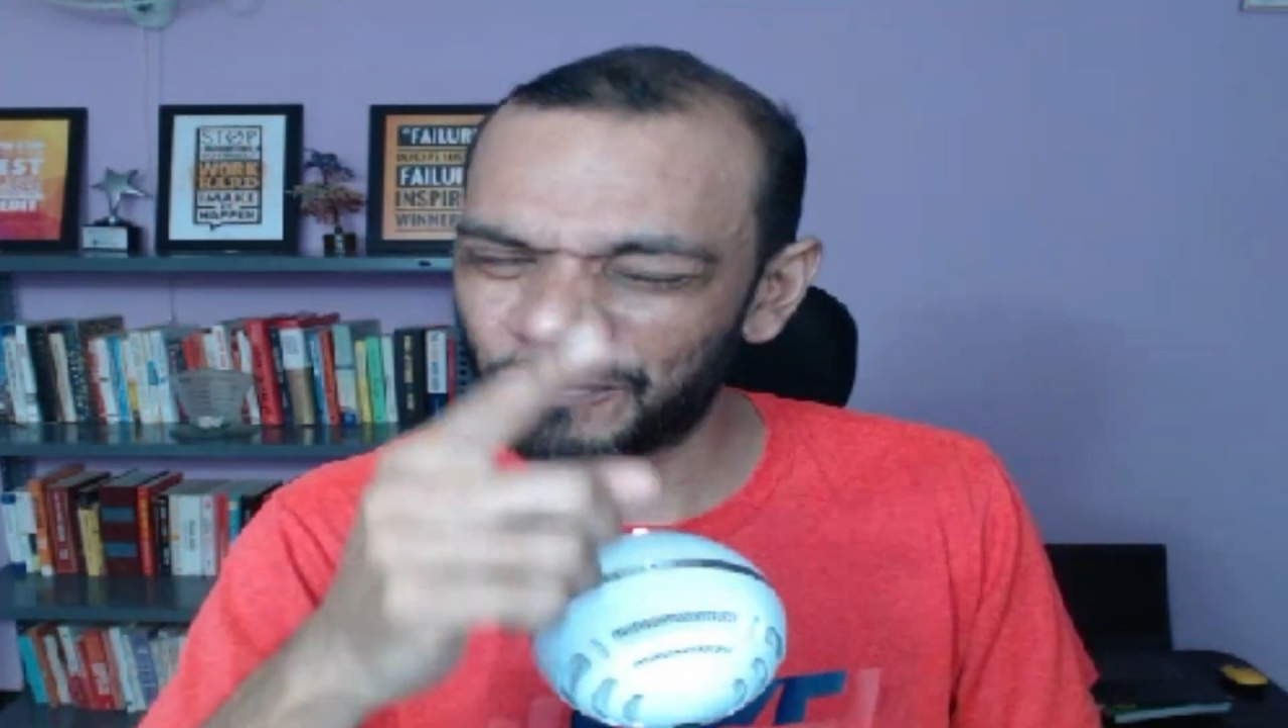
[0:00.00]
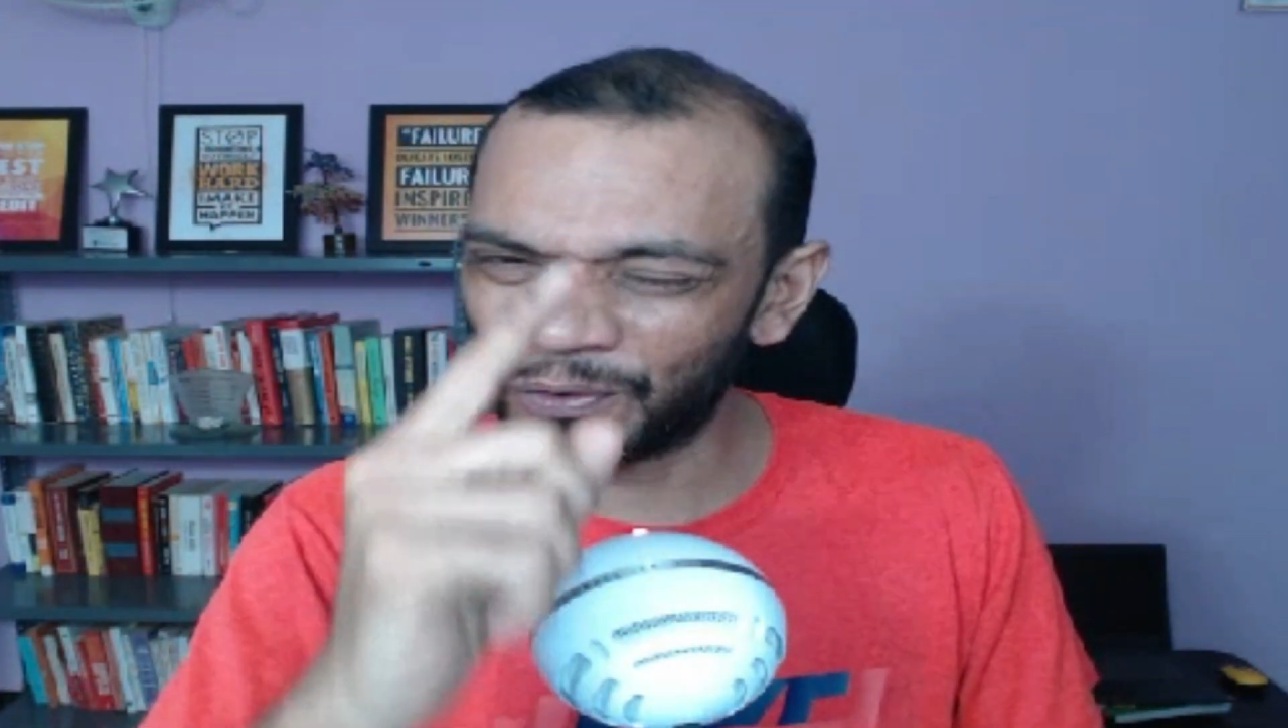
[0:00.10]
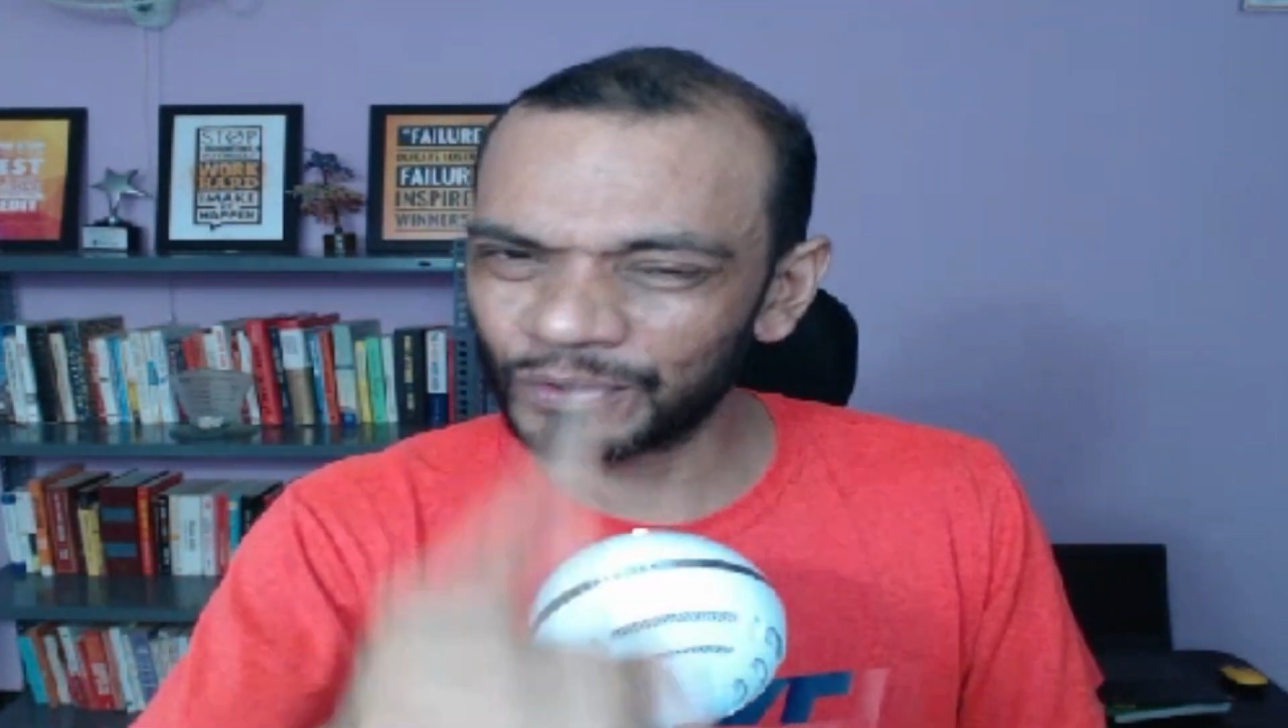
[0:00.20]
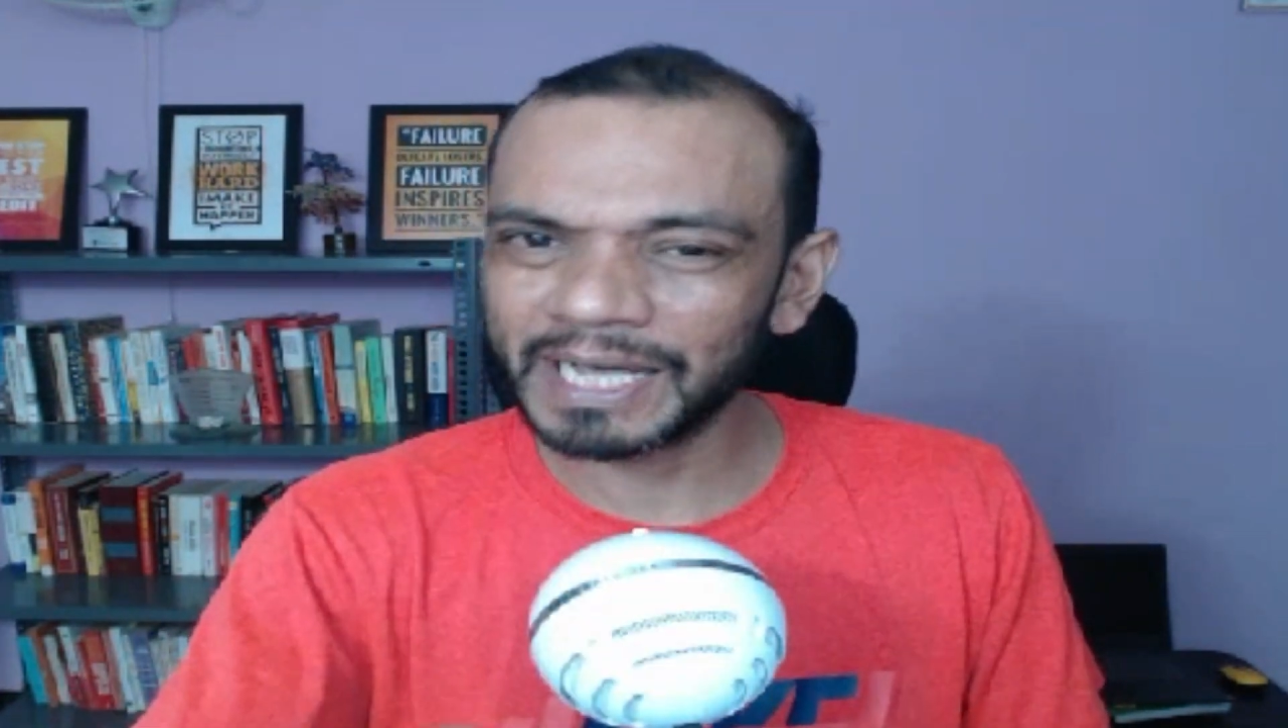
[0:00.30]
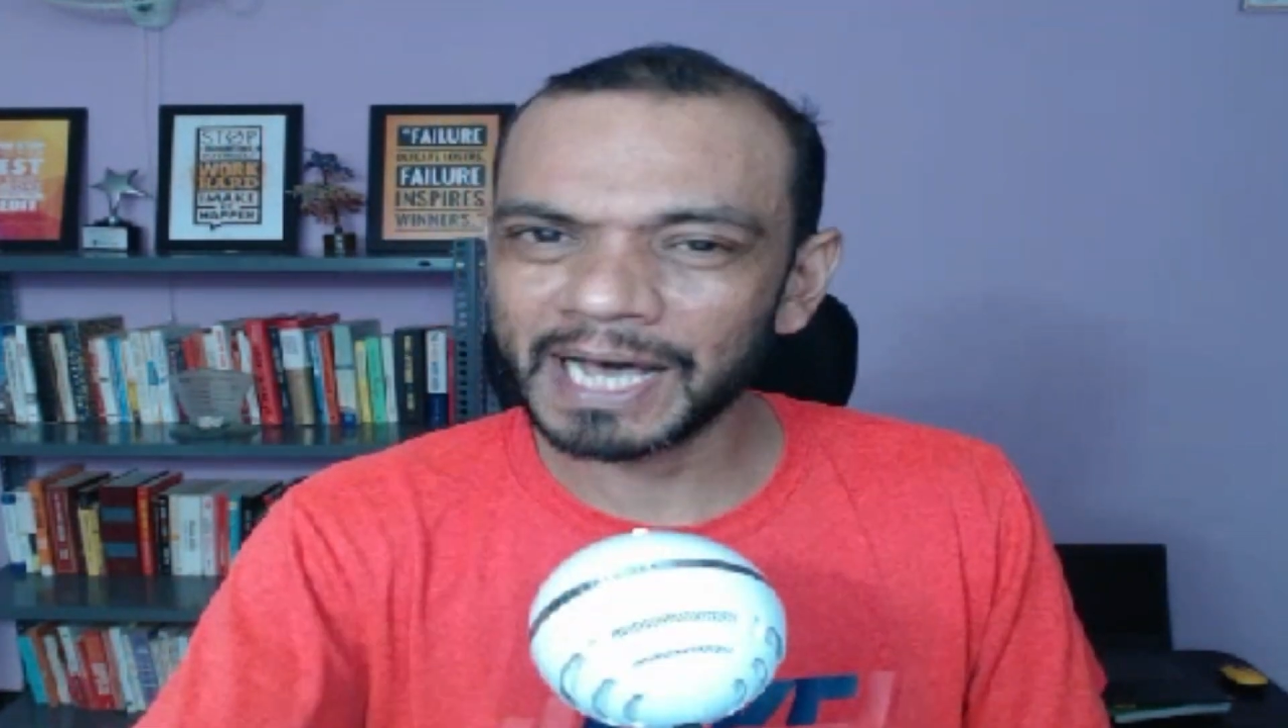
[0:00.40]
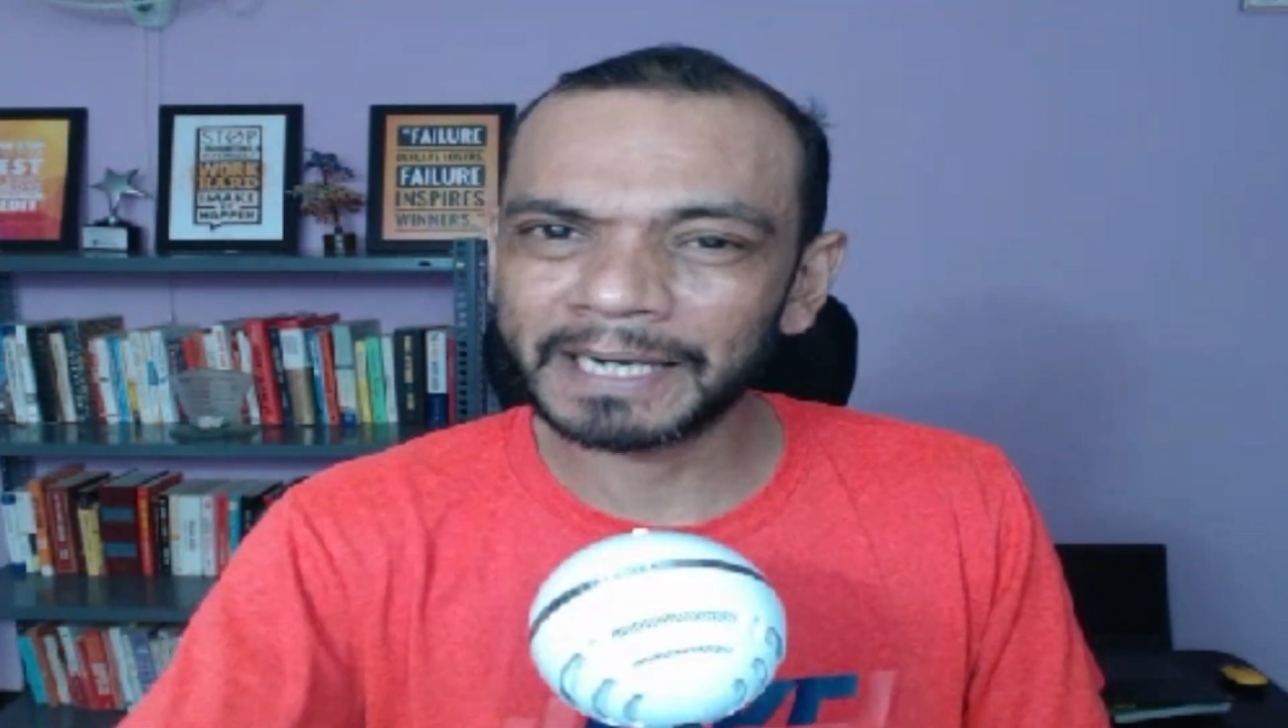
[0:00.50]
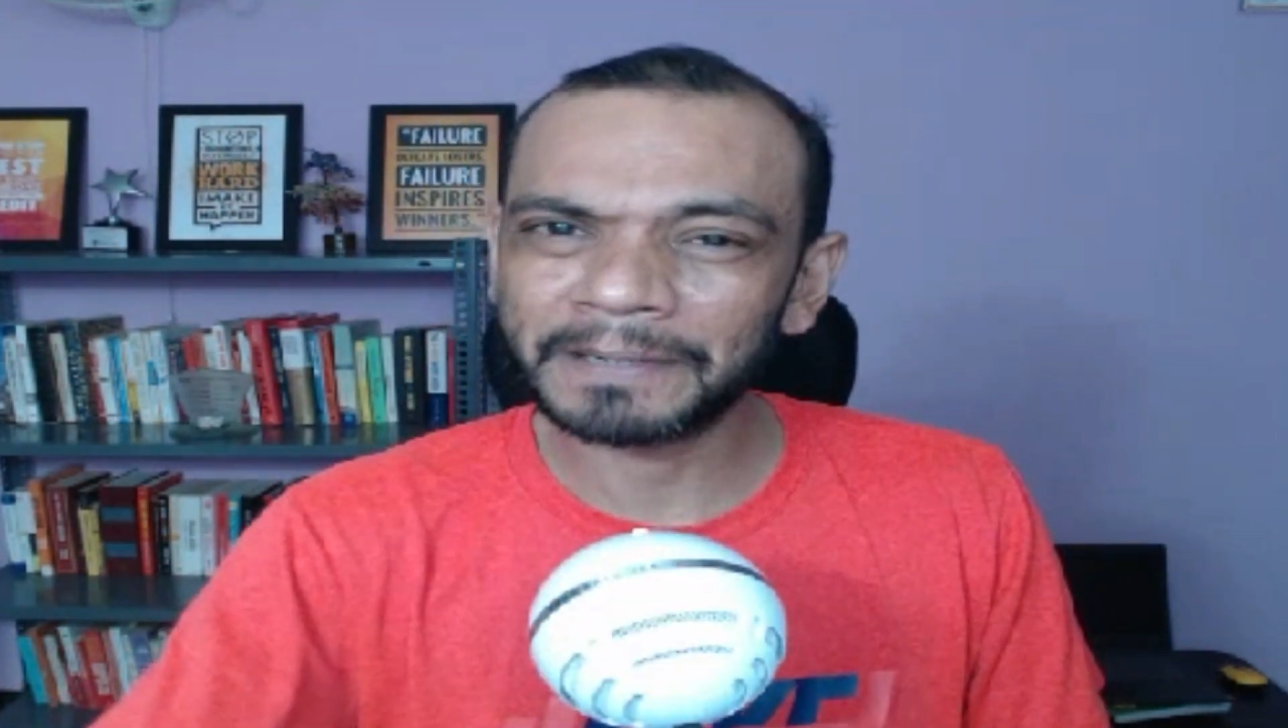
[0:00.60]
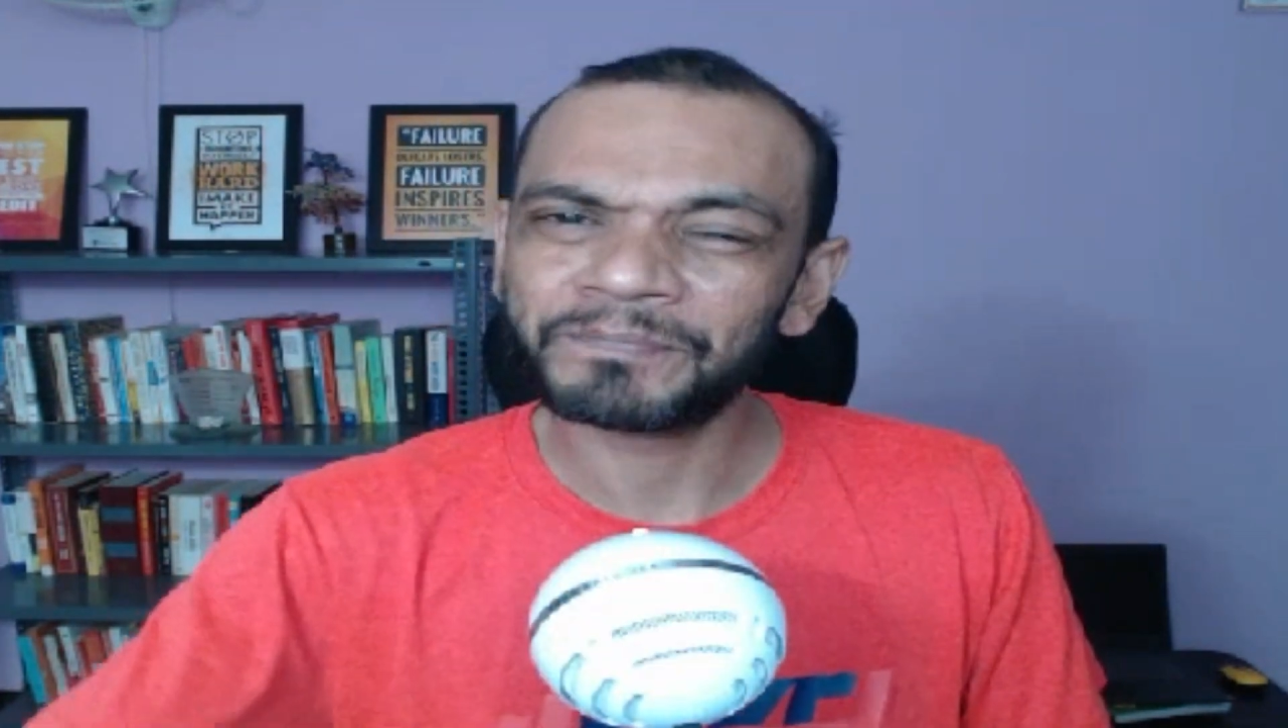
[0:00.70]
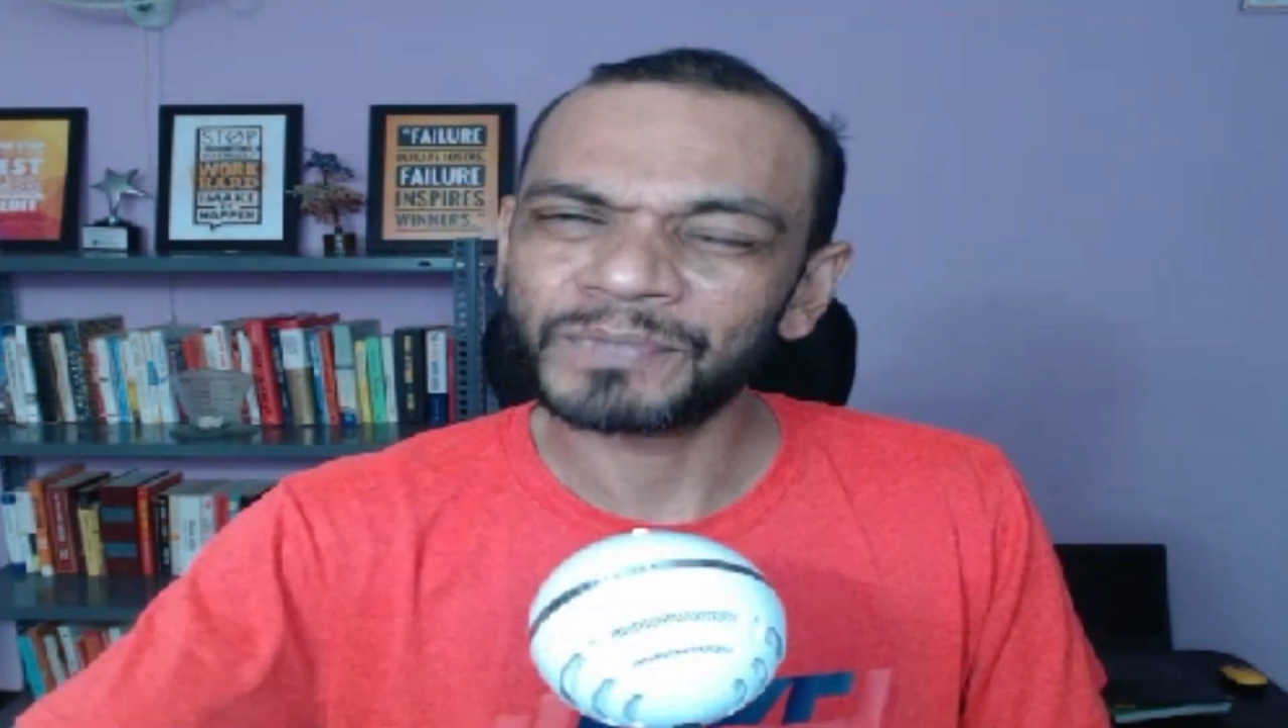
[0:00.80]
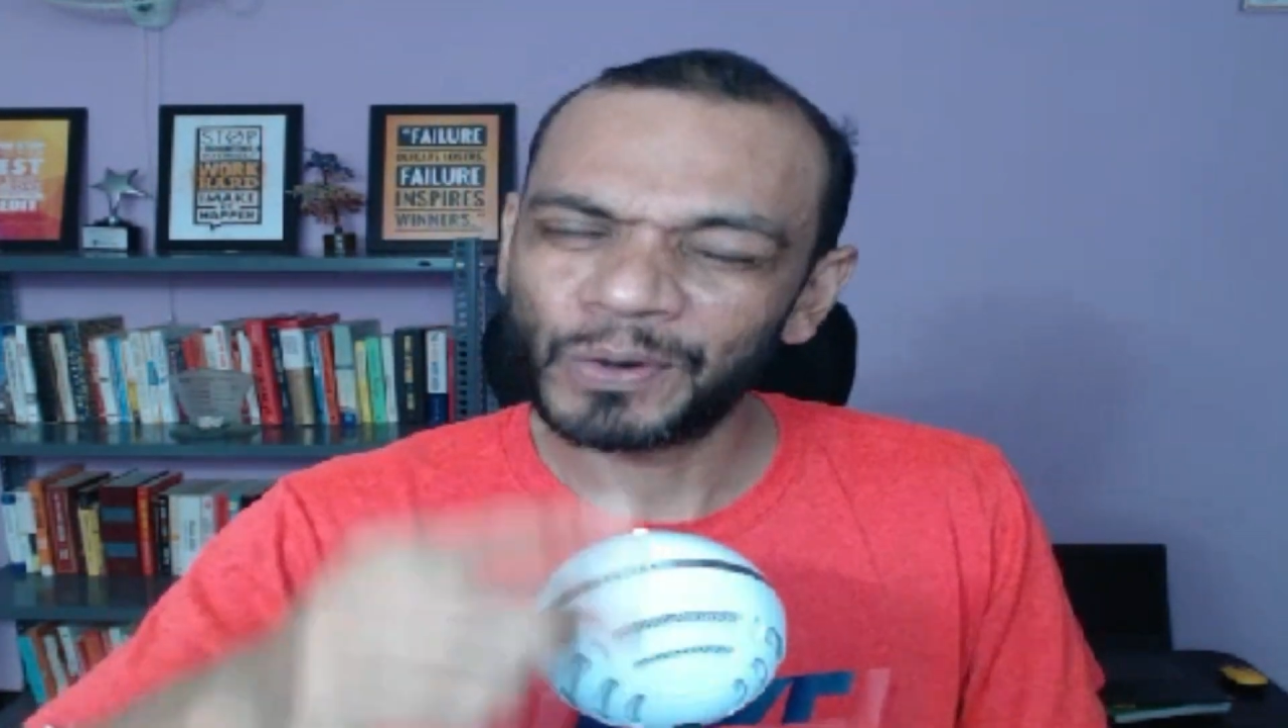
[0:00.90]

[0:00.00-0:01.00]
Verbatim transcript: For that,